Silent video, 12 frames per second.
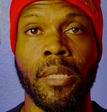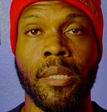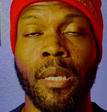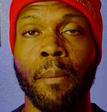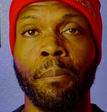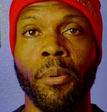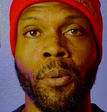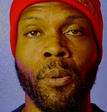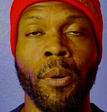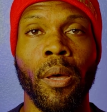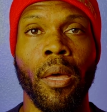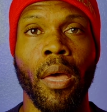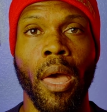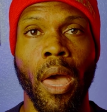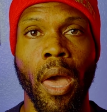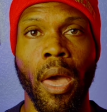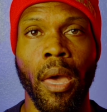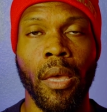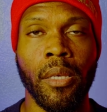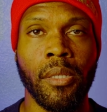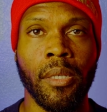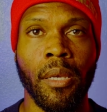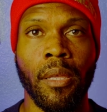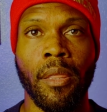simple
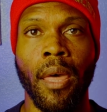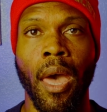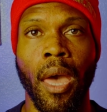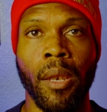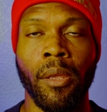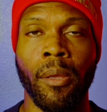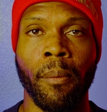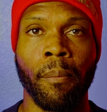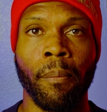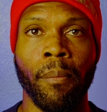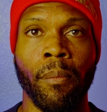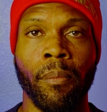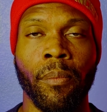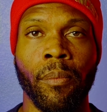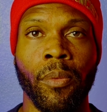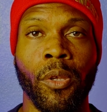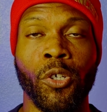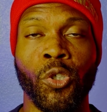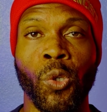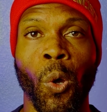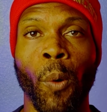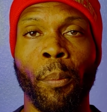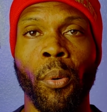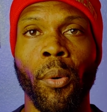as that. There's
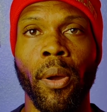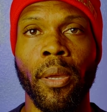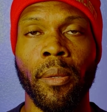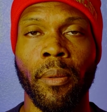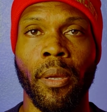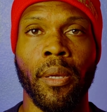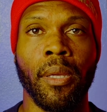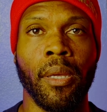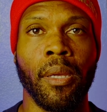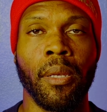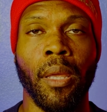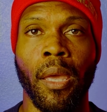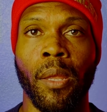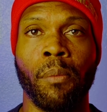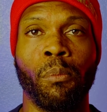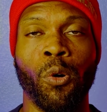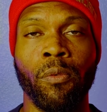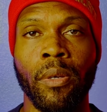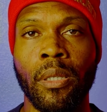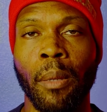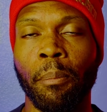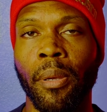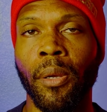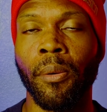no point, again, in moving the
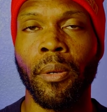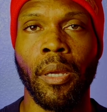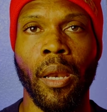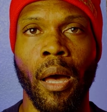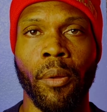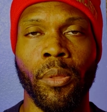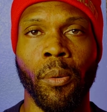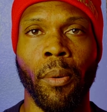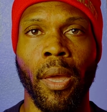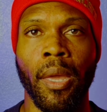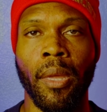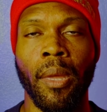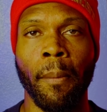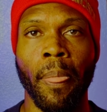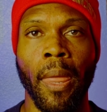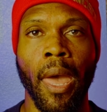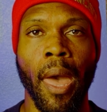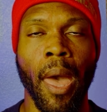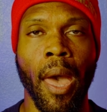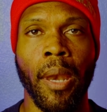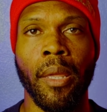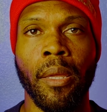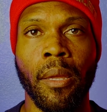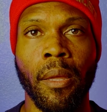period out the way,
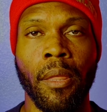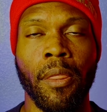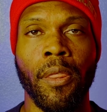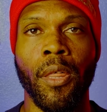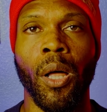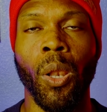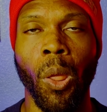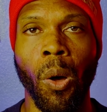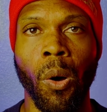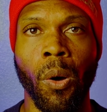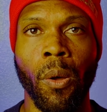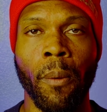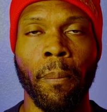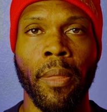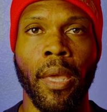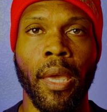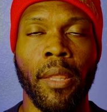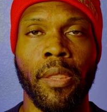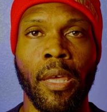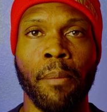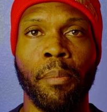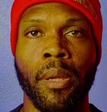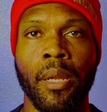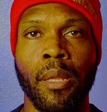adding the law, and then
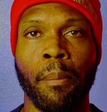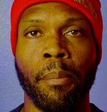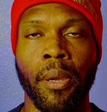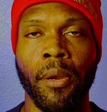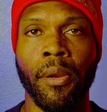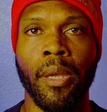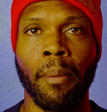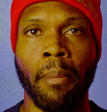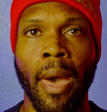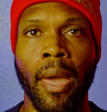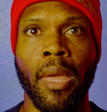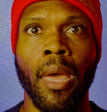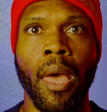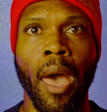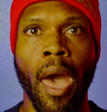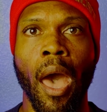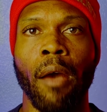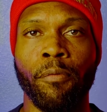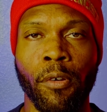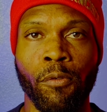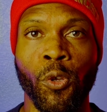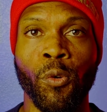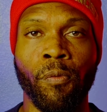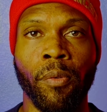putting the period back after
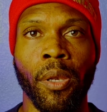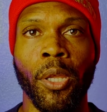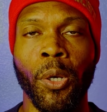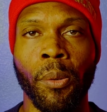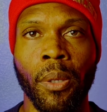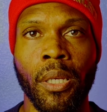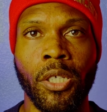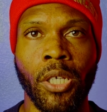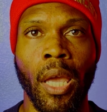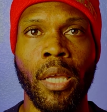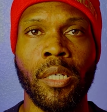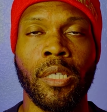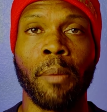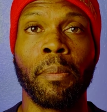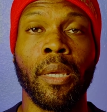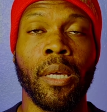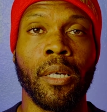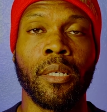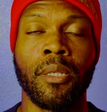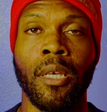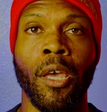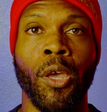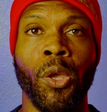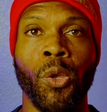you've literally changed it because
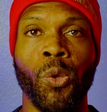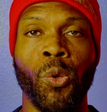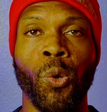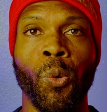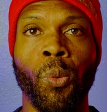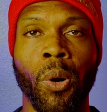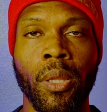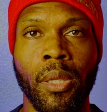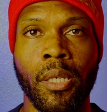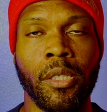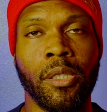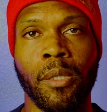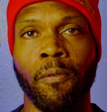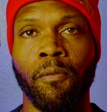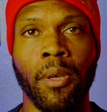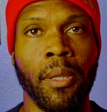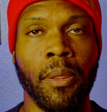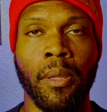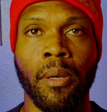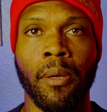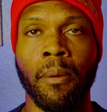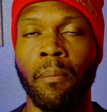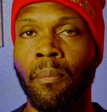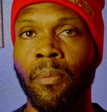you want this to fit
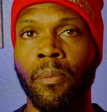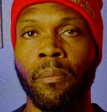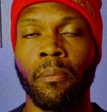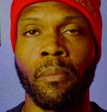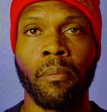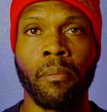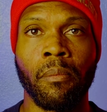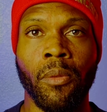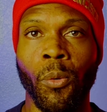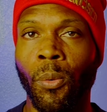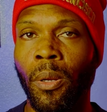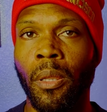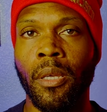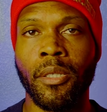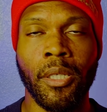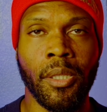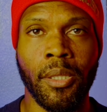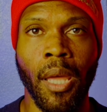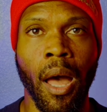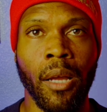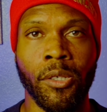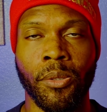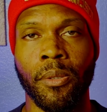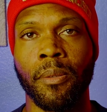the religious
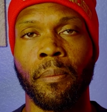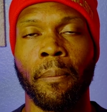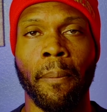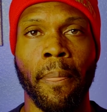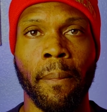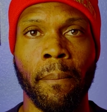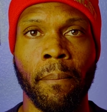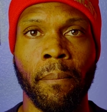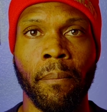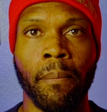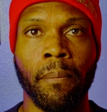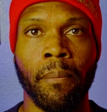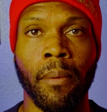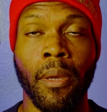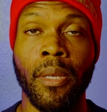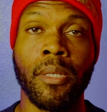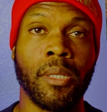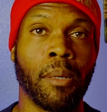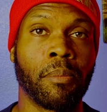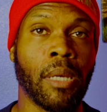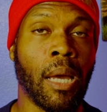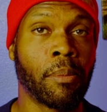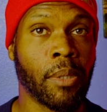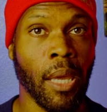doctrine and
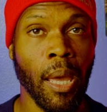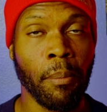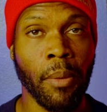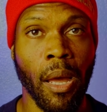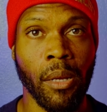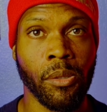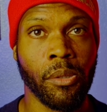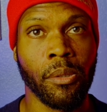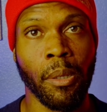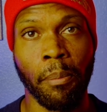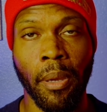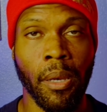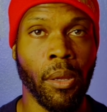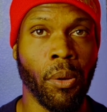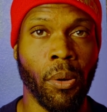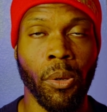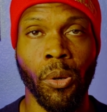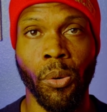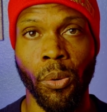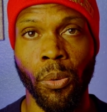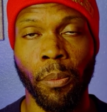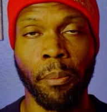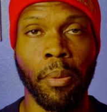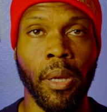sometimes camp doctrine, depending on the
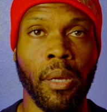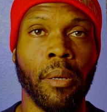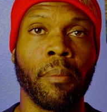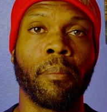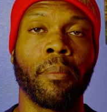group. But